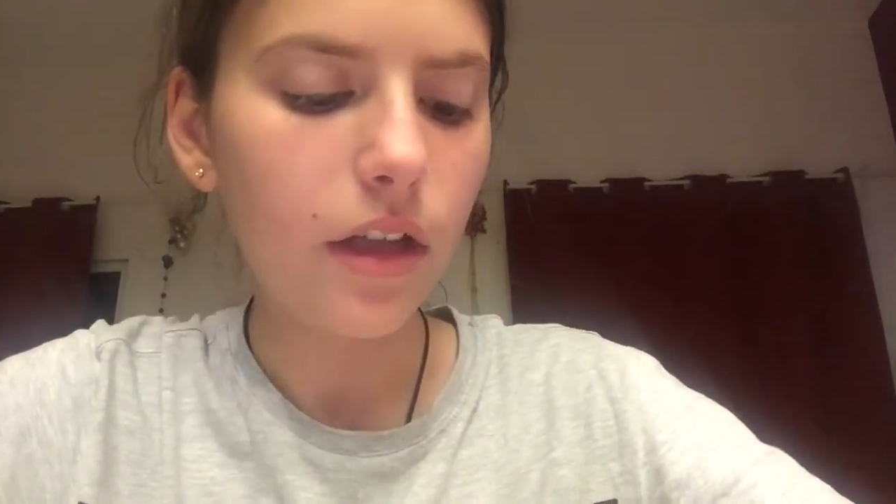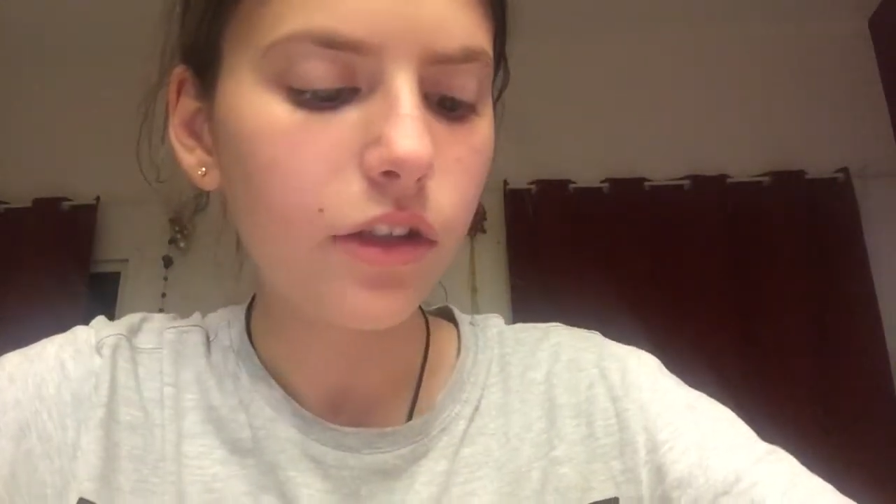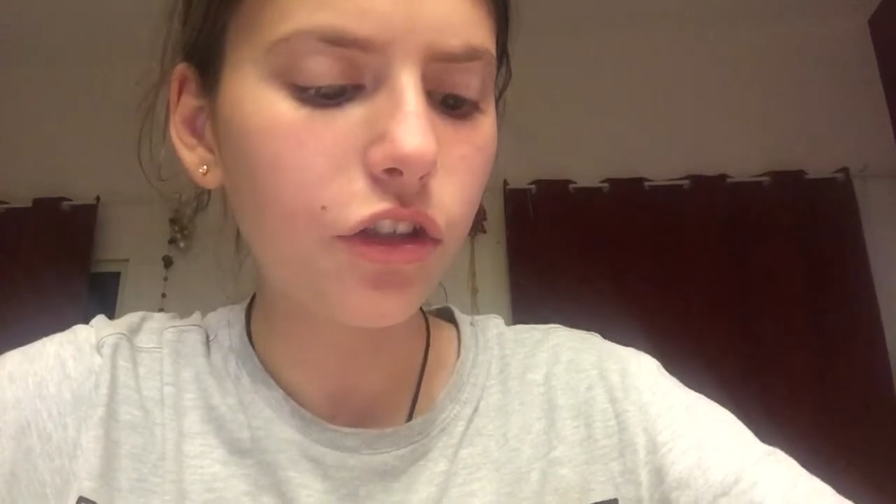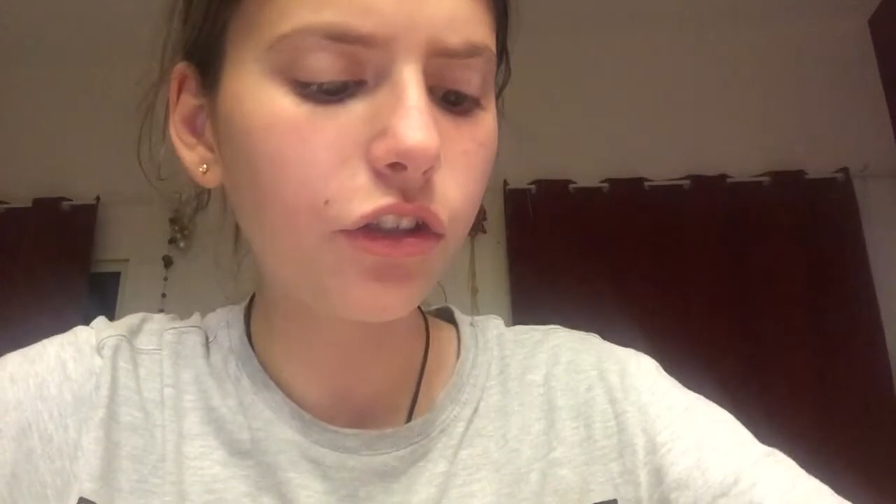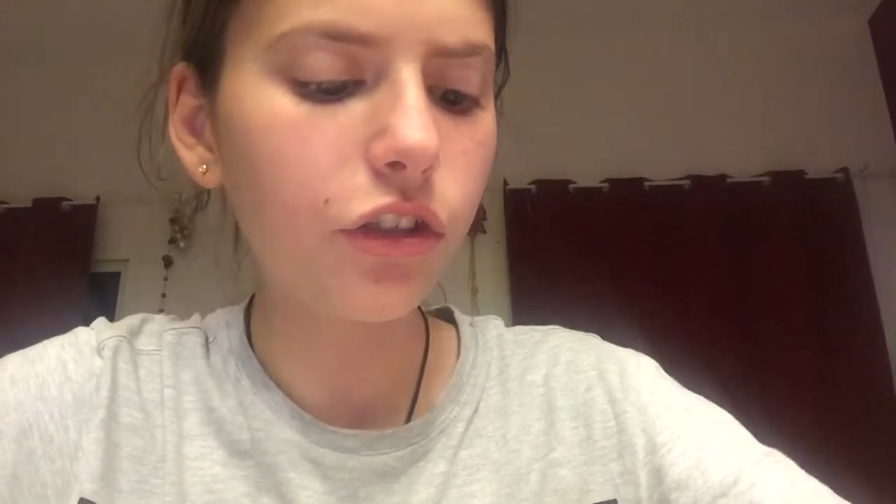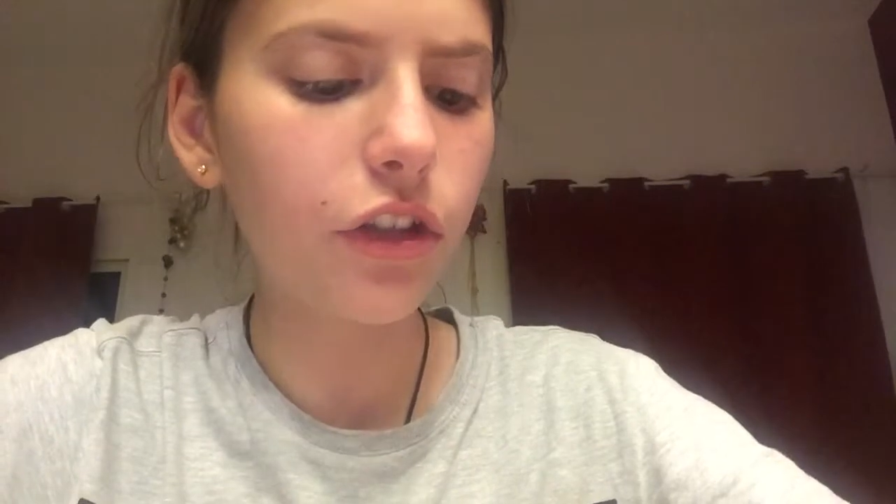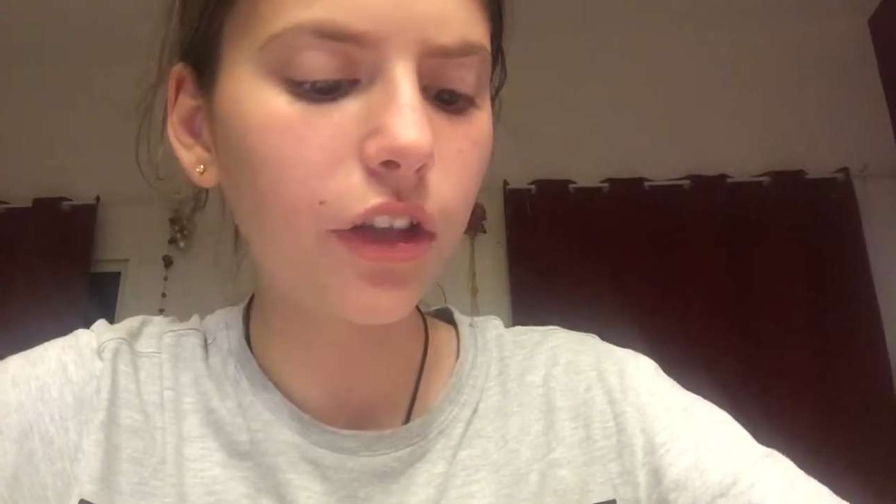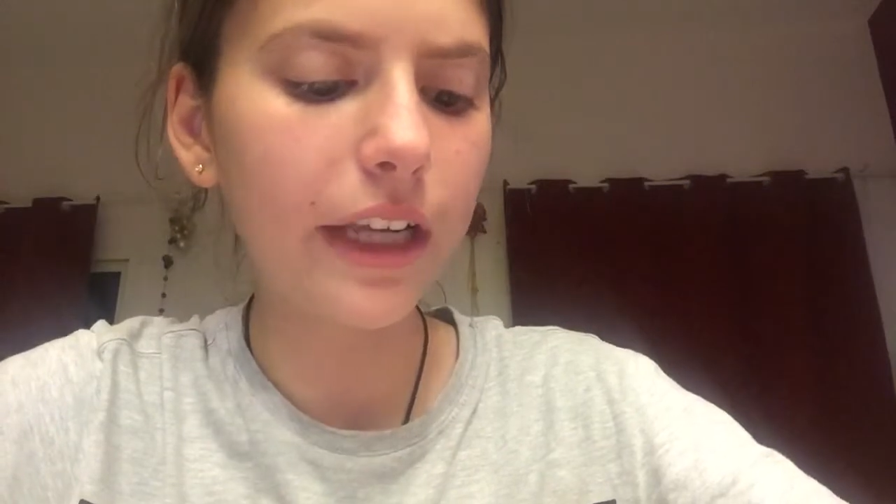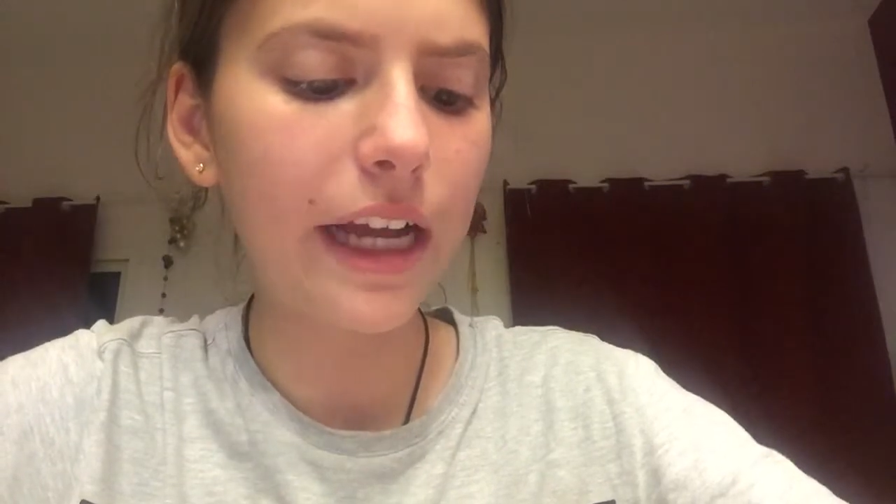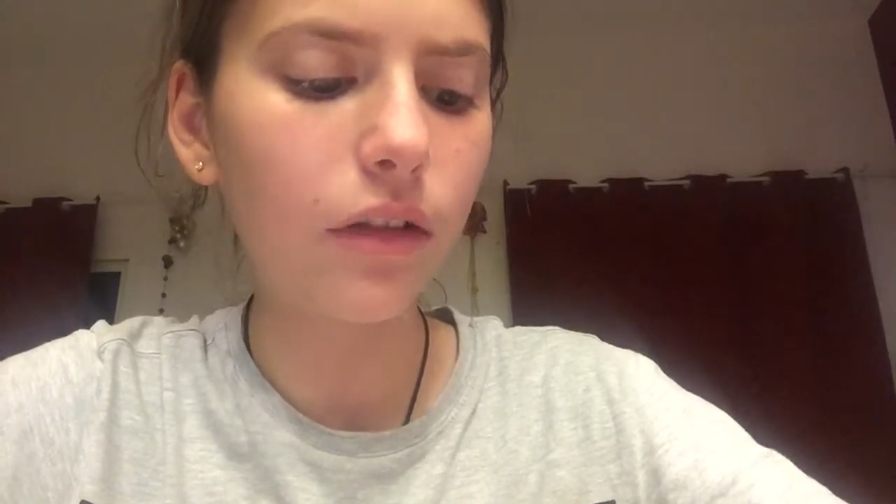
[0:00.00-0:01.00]
"It's under the
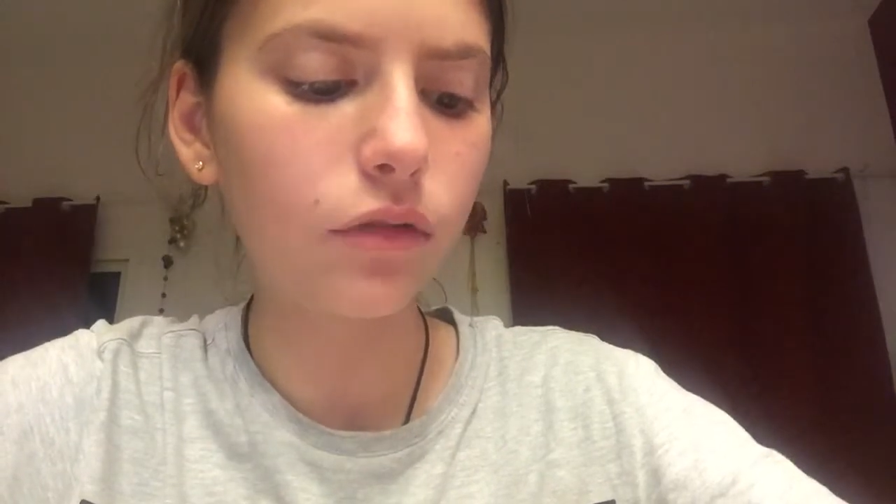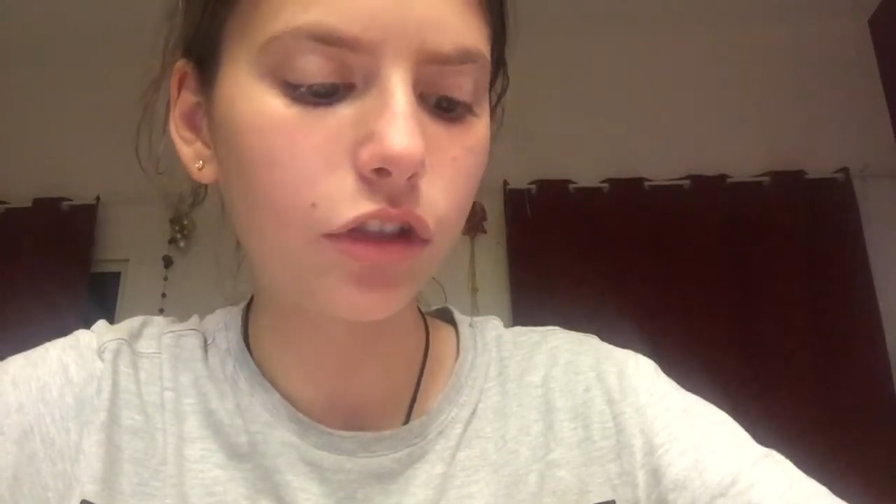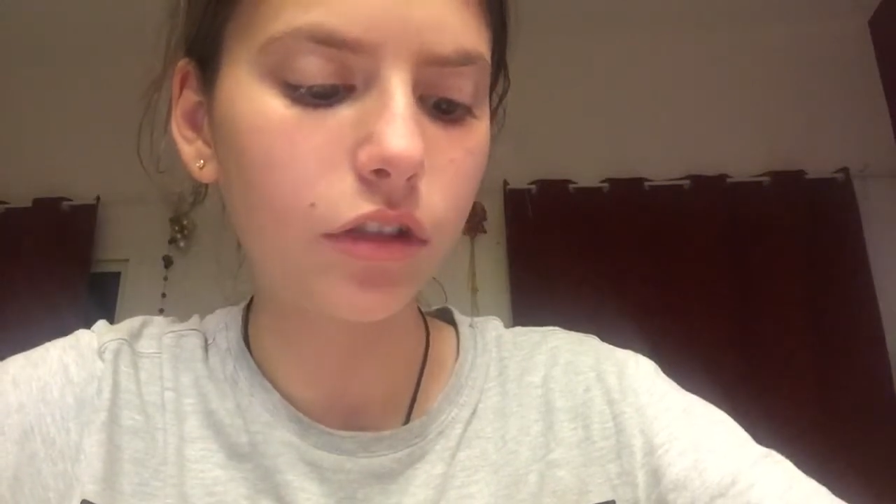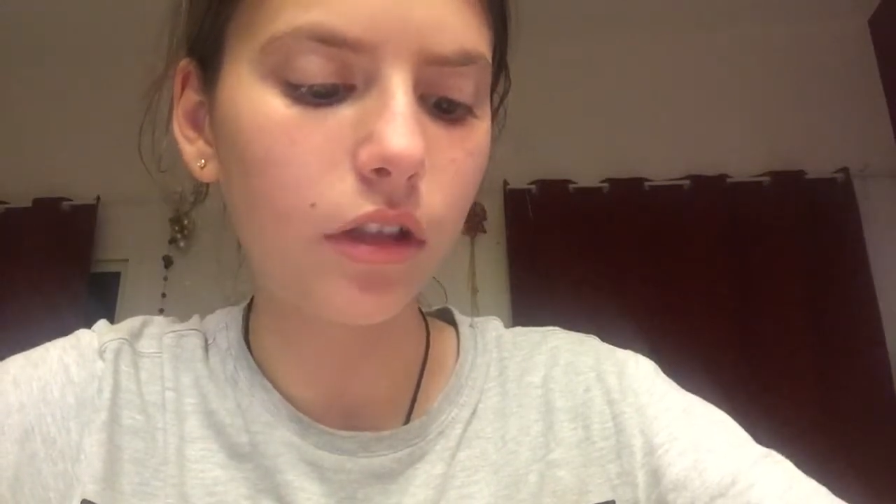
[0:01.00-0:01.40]
counter